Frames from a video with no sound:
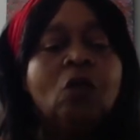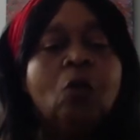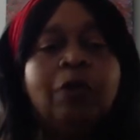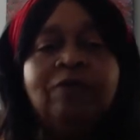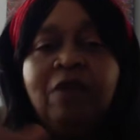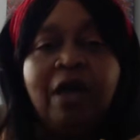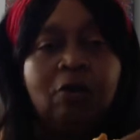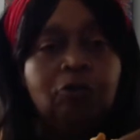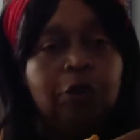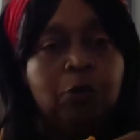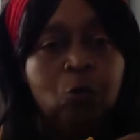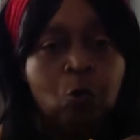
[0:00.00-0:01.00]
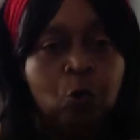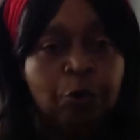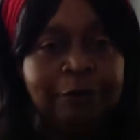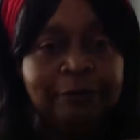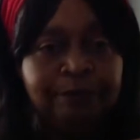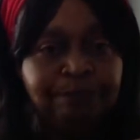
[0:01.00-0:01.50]
with Val Gray
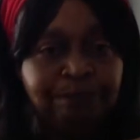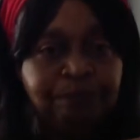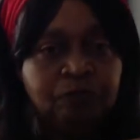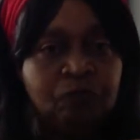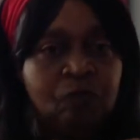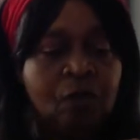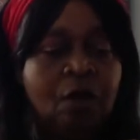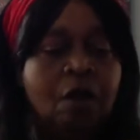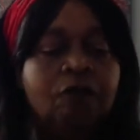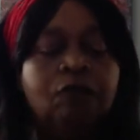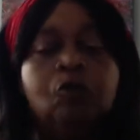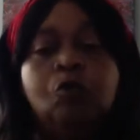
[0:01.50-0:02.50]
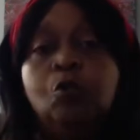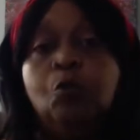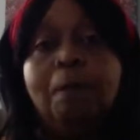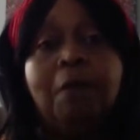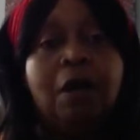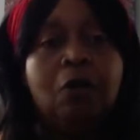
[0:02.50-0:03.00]
Ward of
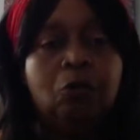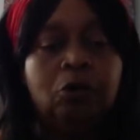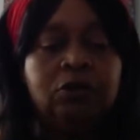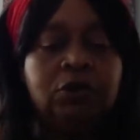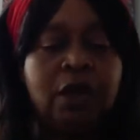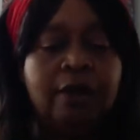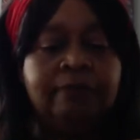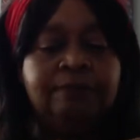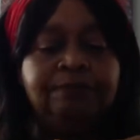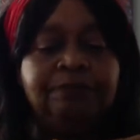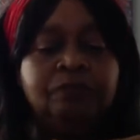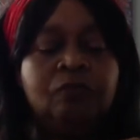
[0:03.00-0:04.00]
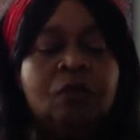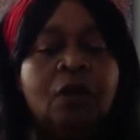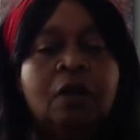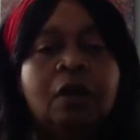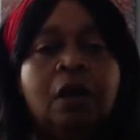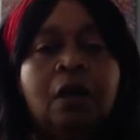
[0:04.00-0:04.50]
OLUWA workshop.
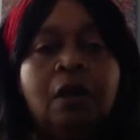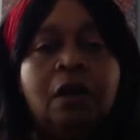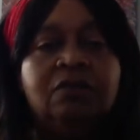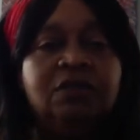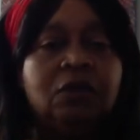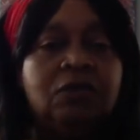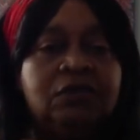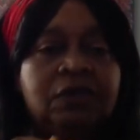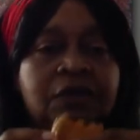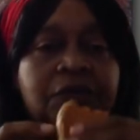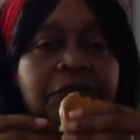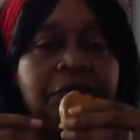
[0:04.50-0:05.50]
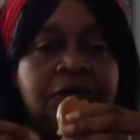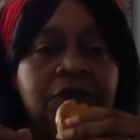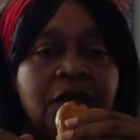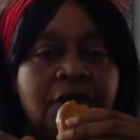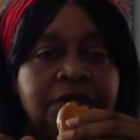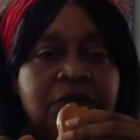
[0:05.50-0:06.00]
I was always at her
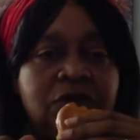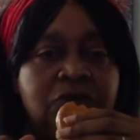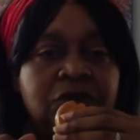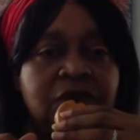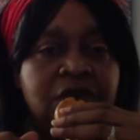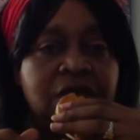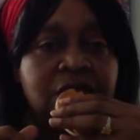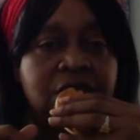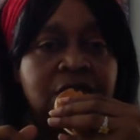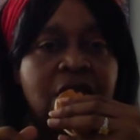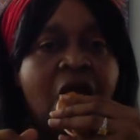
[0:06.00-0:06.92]
workshops doing things.